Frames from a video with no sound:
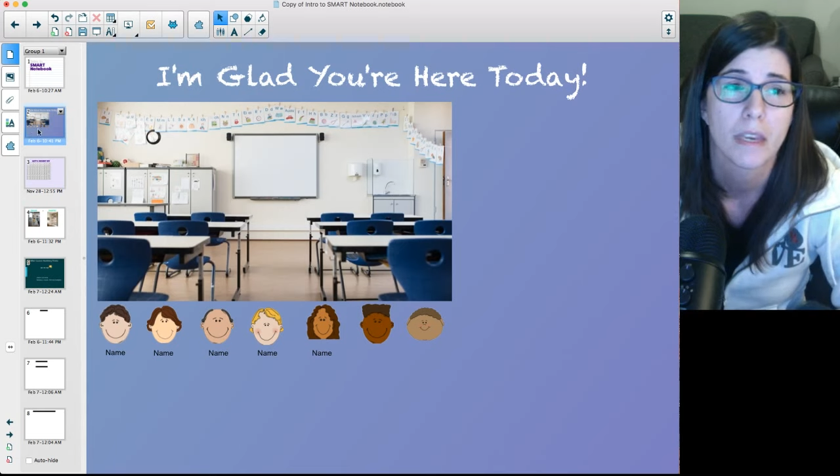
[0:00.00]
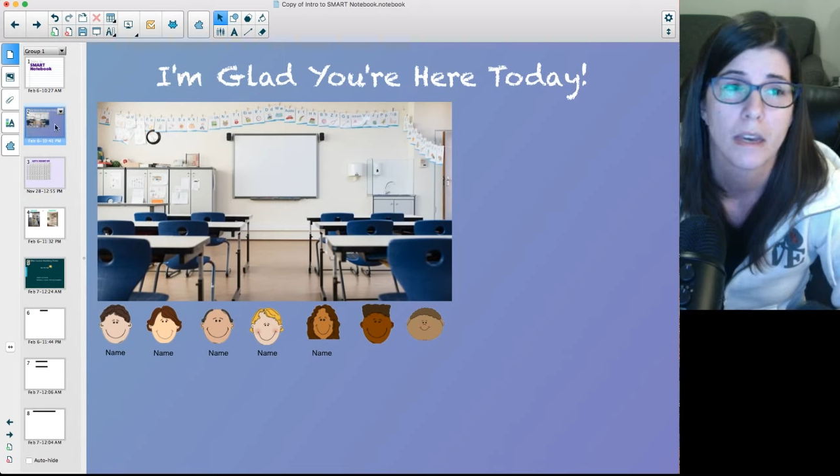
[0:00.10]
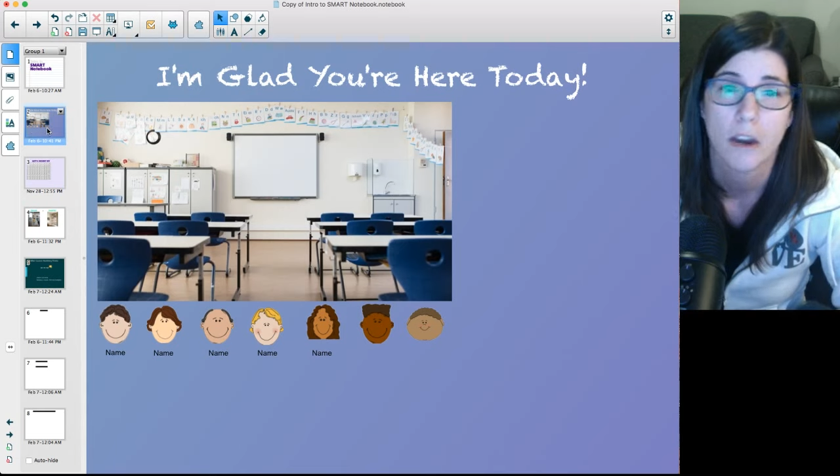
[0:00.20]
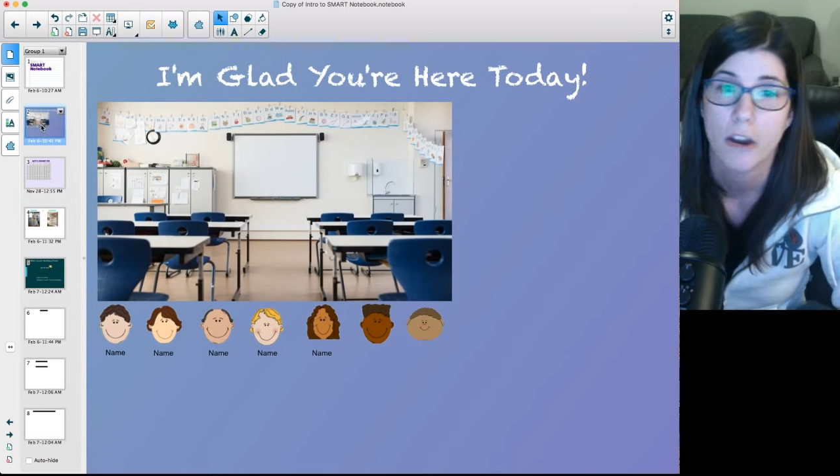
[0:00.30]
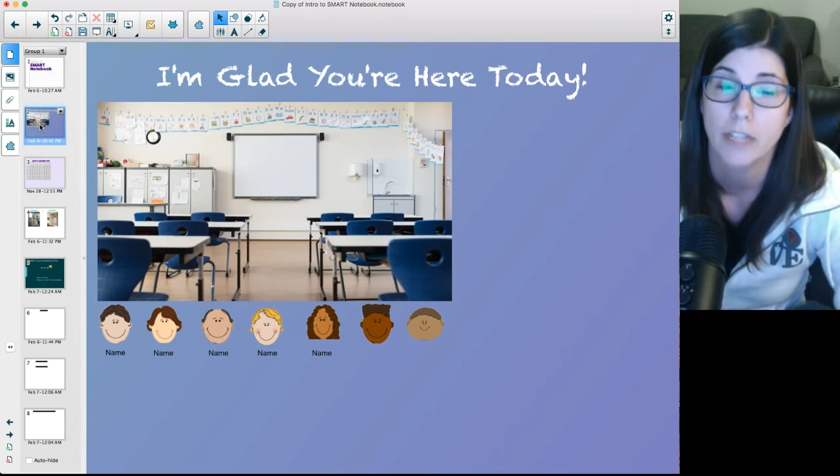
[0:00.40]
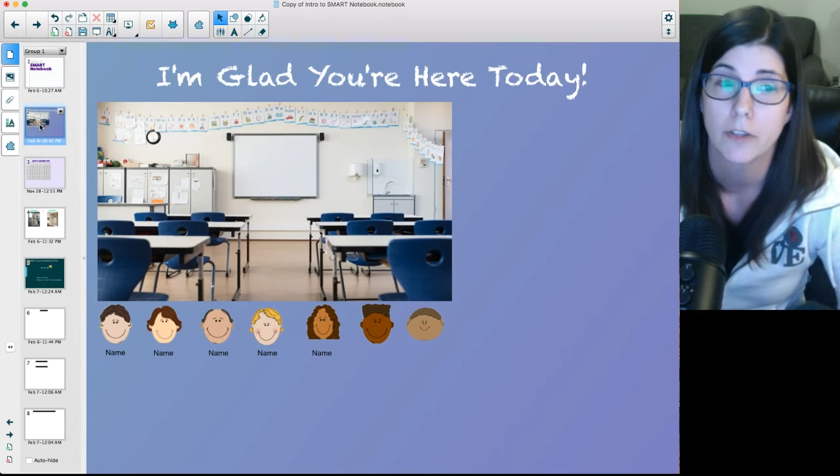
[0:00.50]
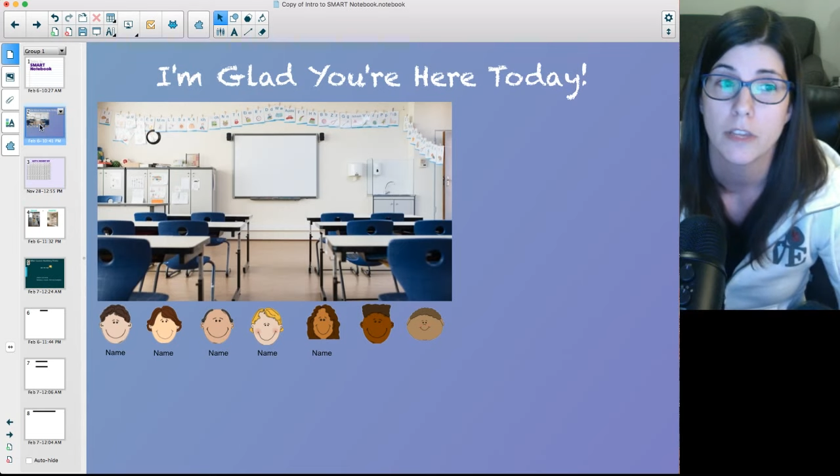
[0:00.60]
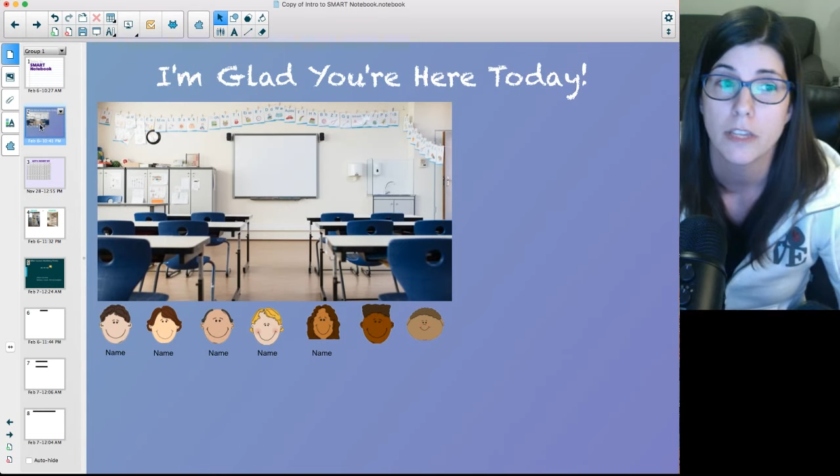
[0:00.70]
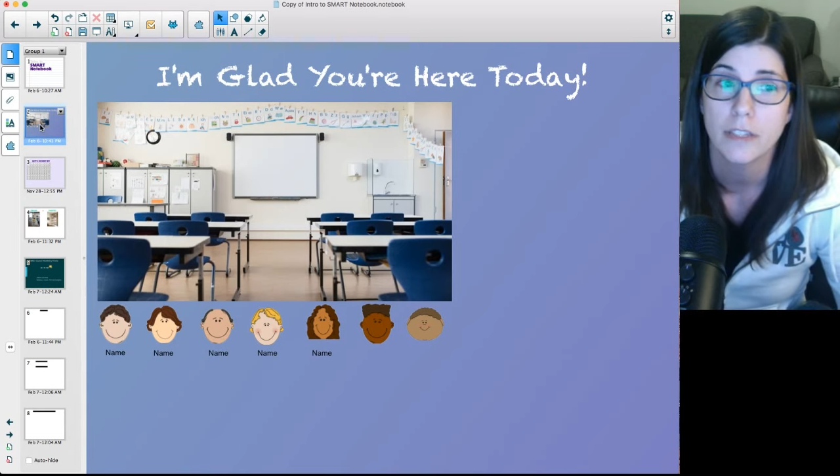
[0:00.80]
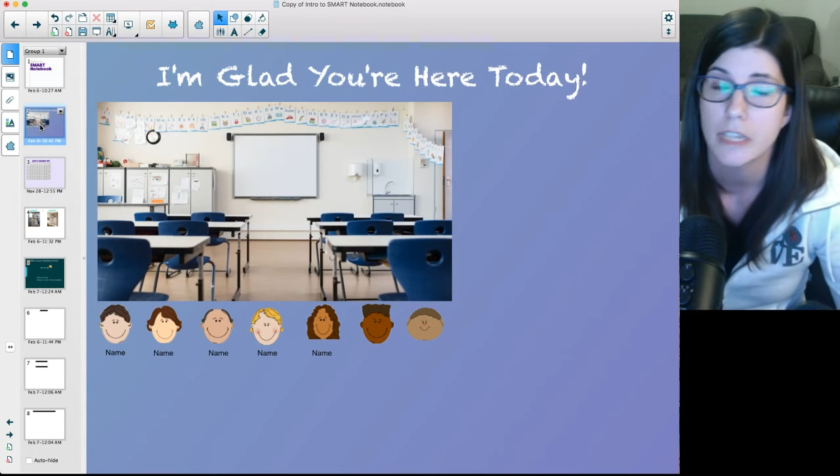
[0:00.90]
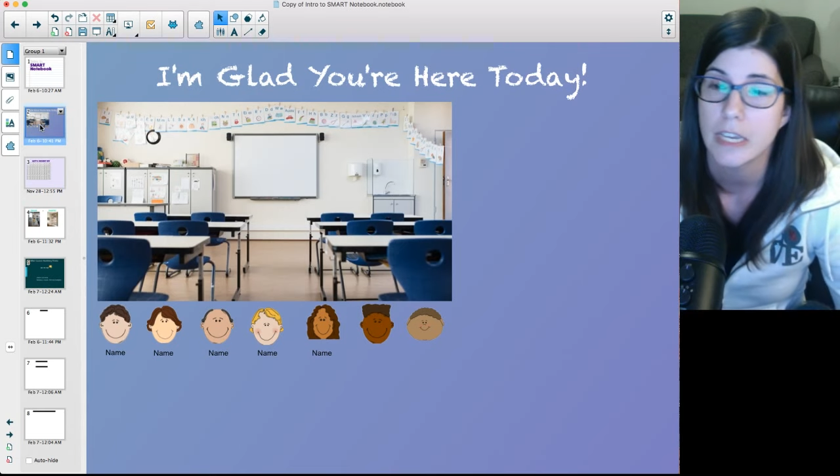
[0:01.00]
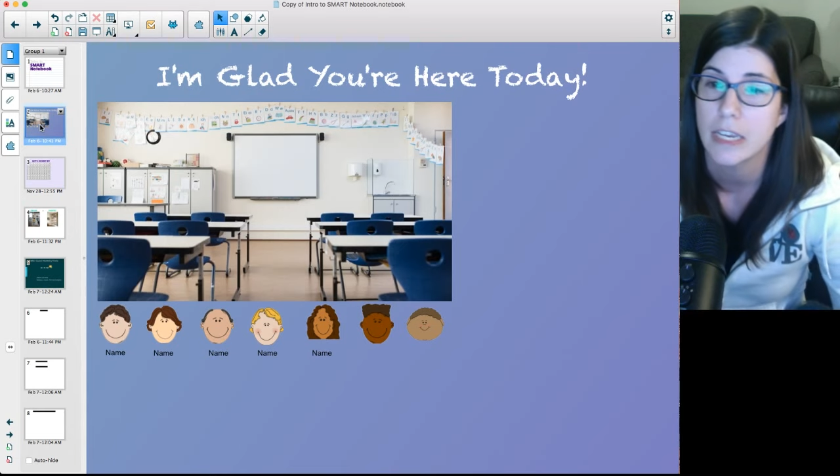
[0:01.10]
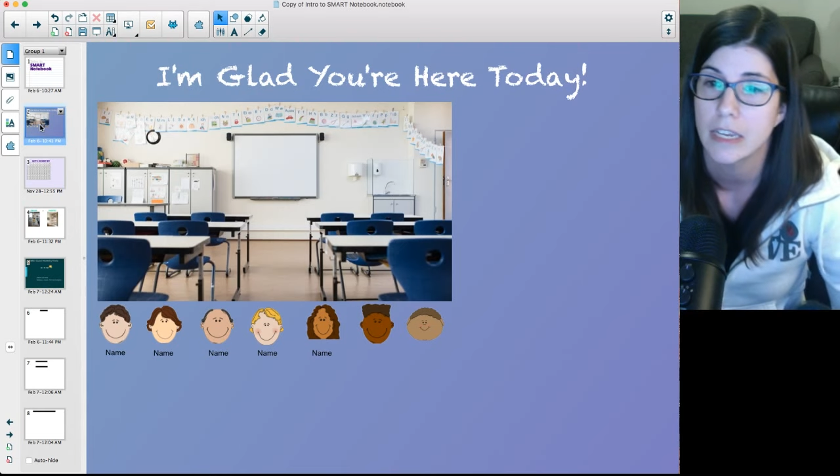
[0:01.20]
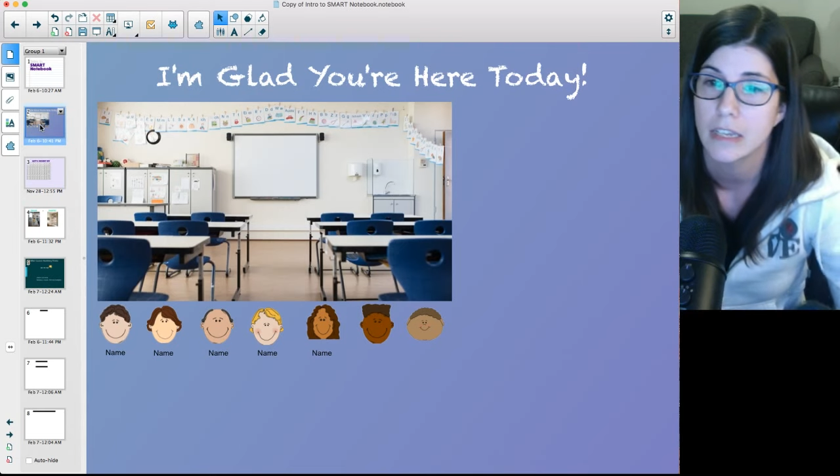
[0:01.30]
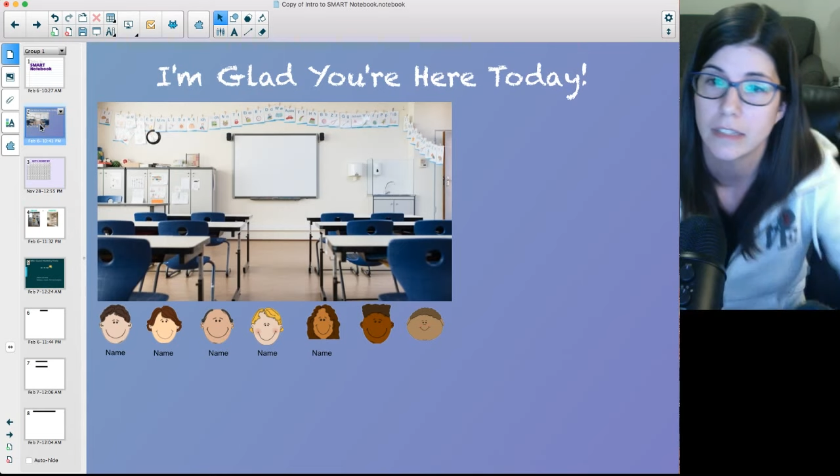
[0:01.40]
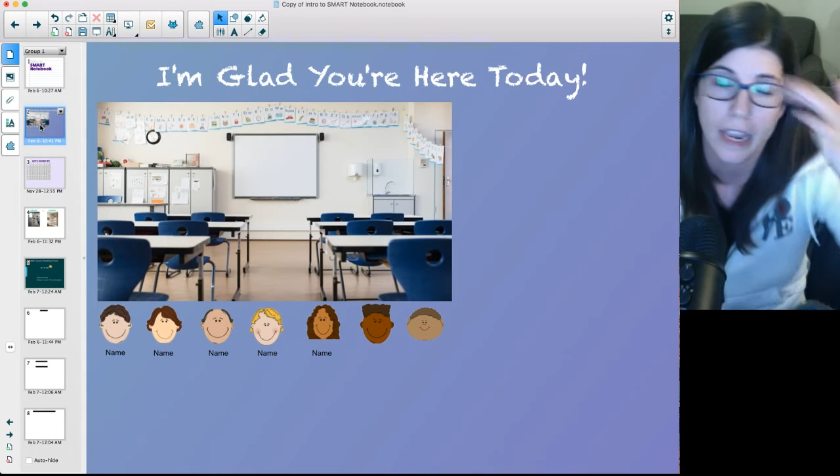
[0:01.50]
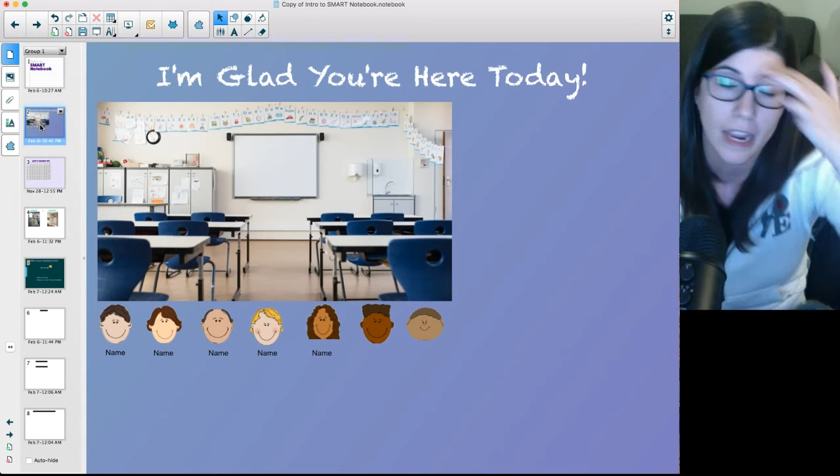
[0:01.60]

All right, so this is